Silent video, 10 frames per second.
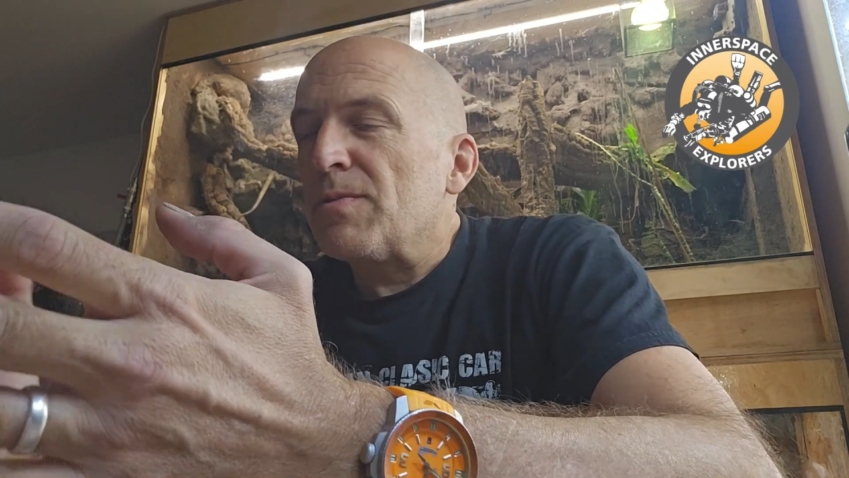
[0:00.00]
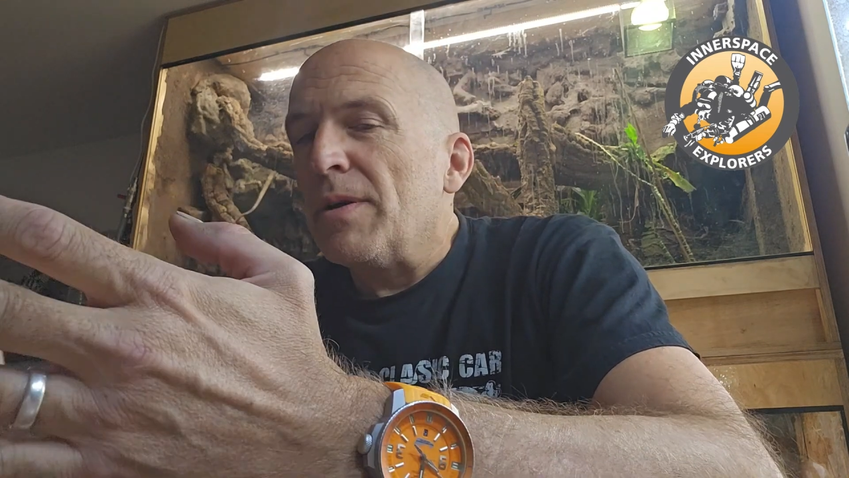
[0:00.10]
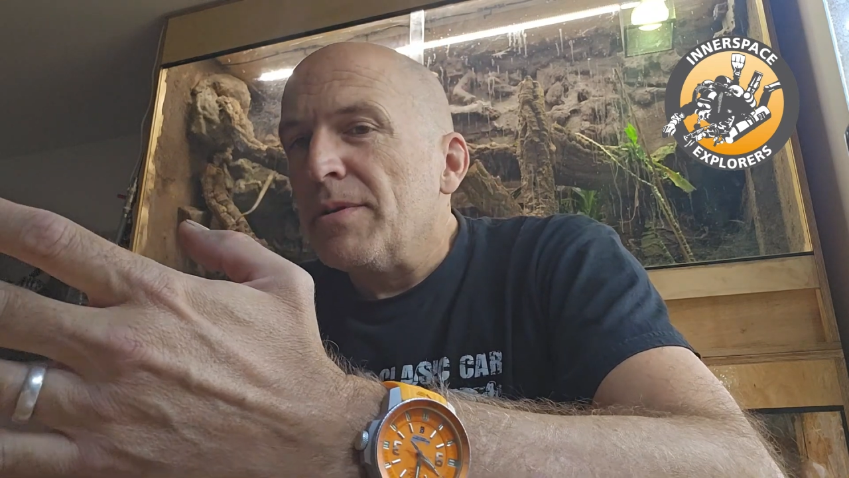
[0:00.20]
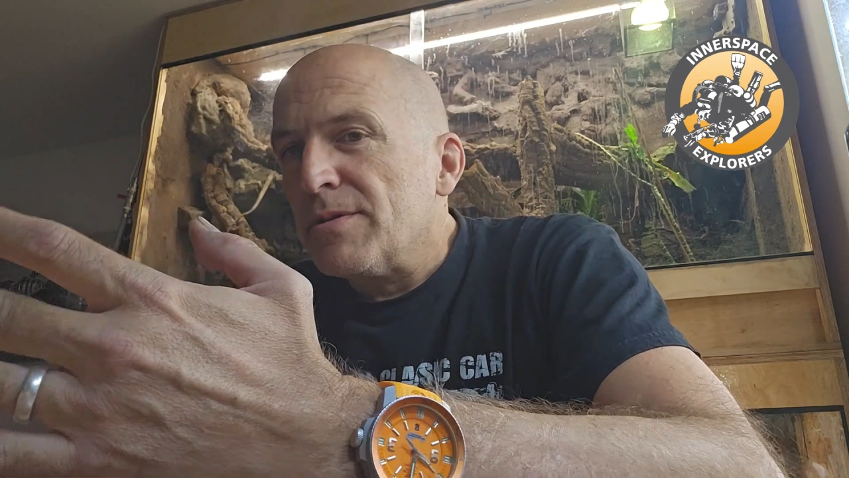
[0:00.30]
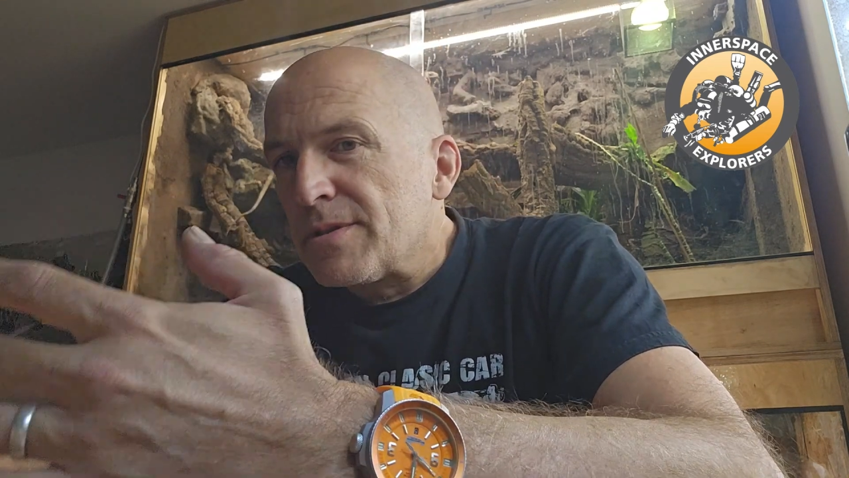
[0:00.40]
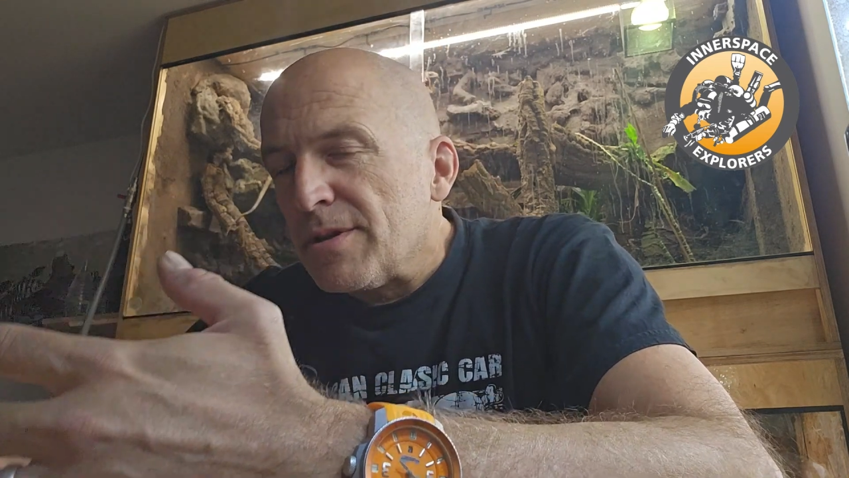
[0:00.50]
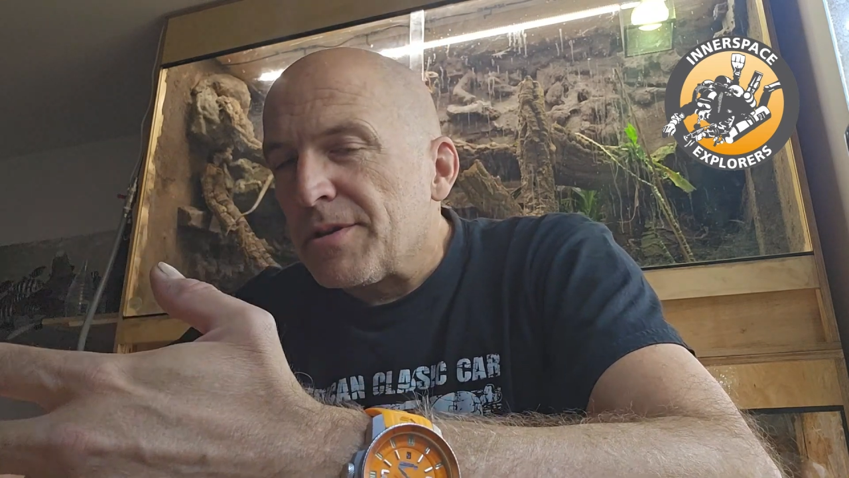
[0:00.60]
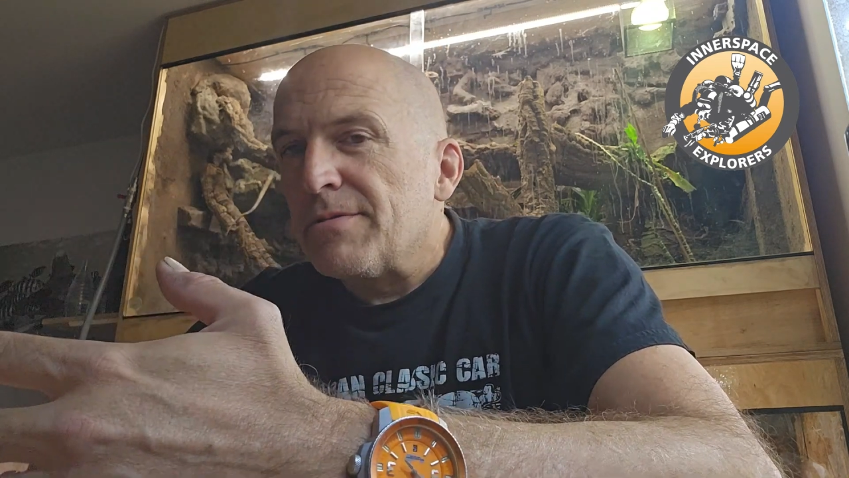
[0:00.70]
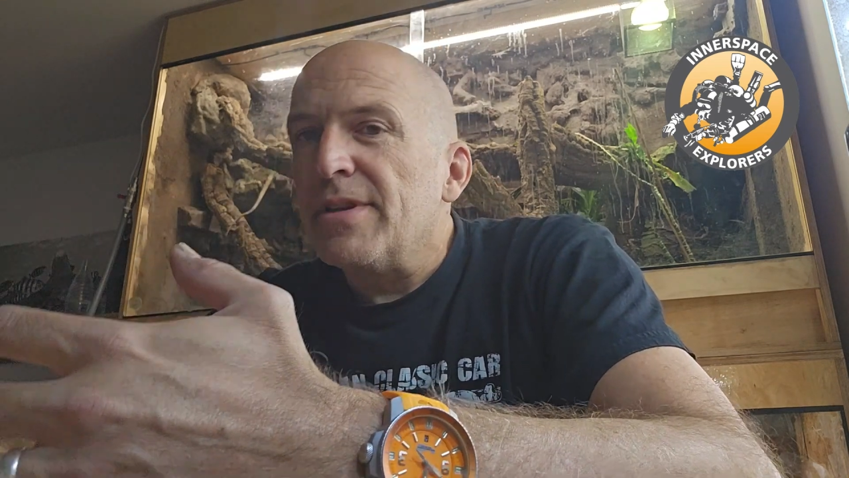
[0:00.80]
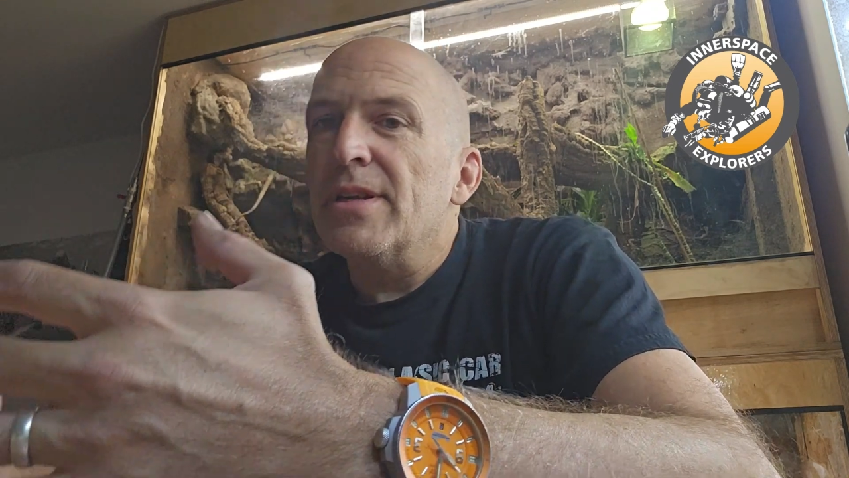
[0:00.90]
why we use
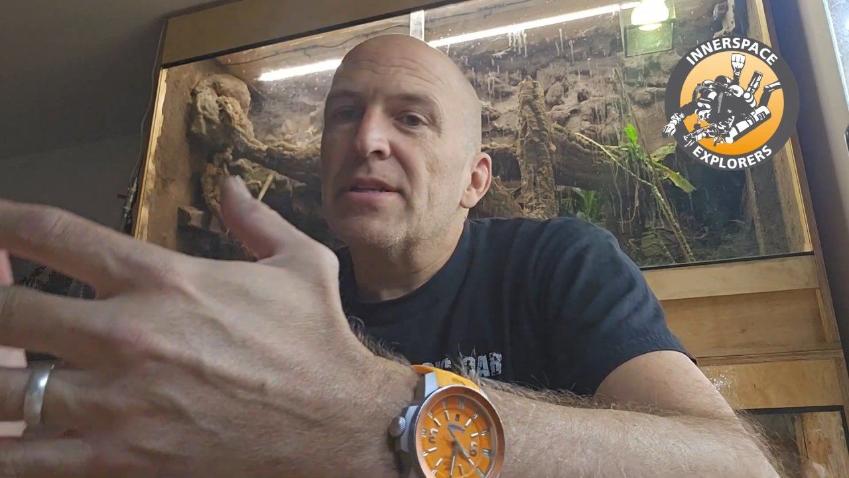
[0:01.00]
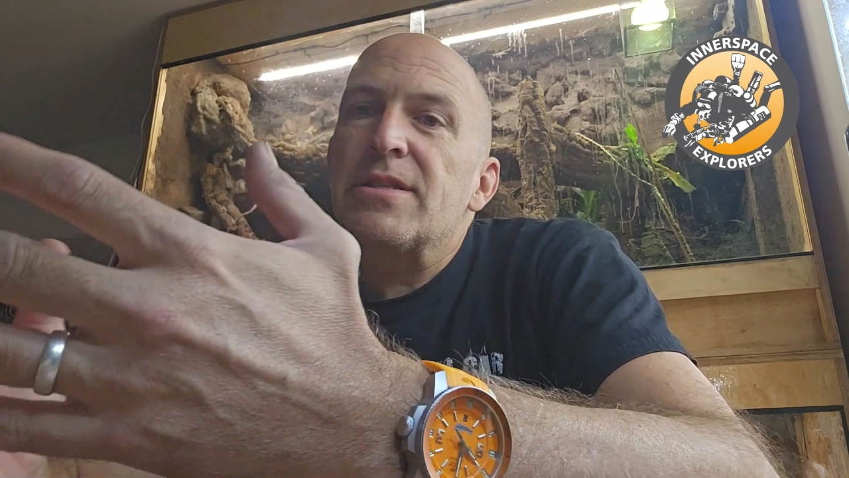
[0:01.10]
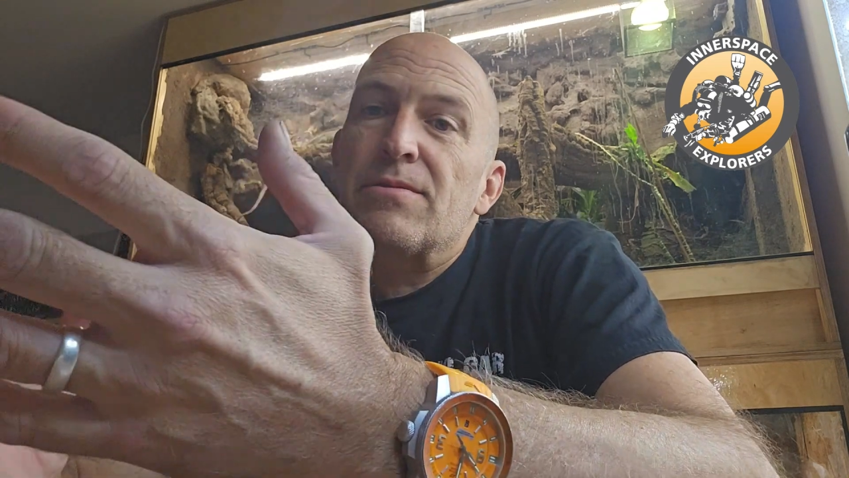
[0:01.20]
certain reels,